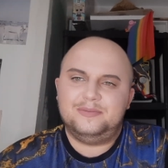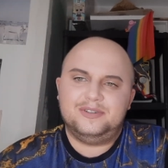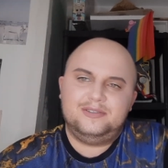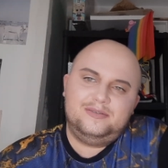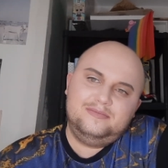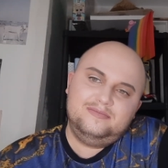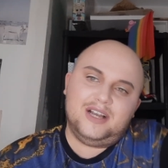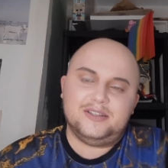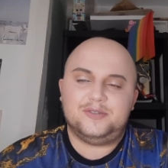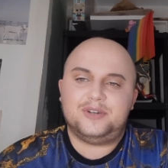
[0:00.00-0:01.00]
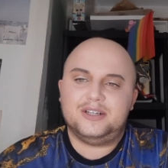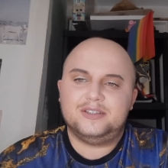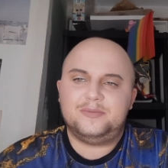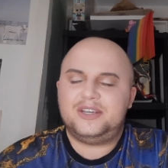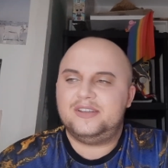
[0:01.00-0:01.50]
but I
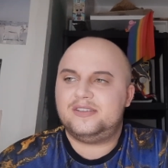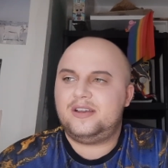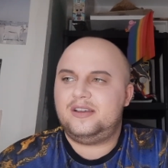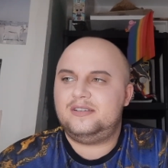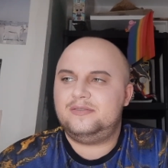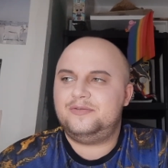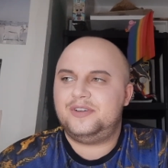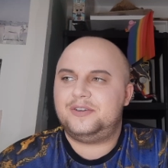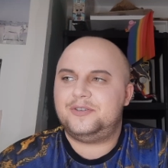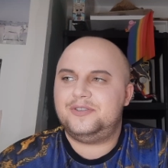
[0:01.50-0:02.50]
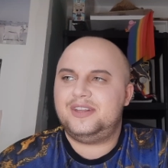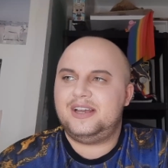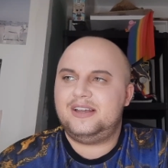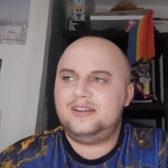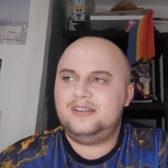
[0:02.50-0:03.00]
derailed because I figured
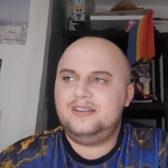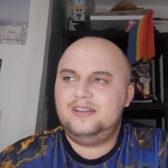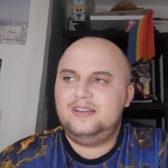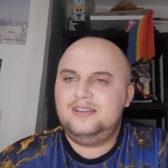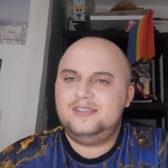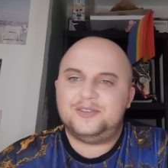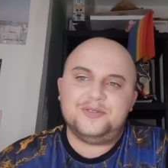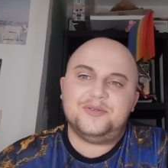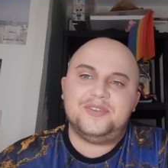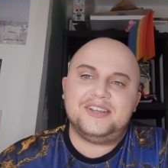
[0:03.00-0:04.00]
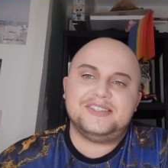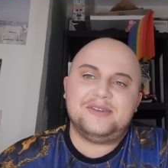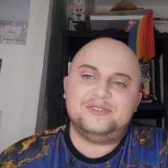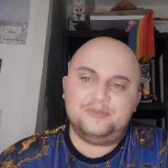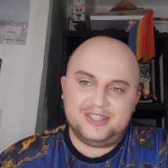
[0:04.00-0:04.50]
that certain things
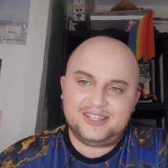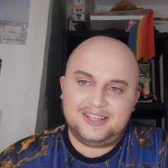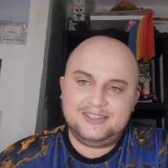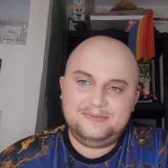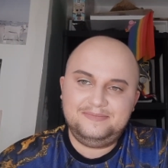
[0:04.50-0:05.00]
have to be said.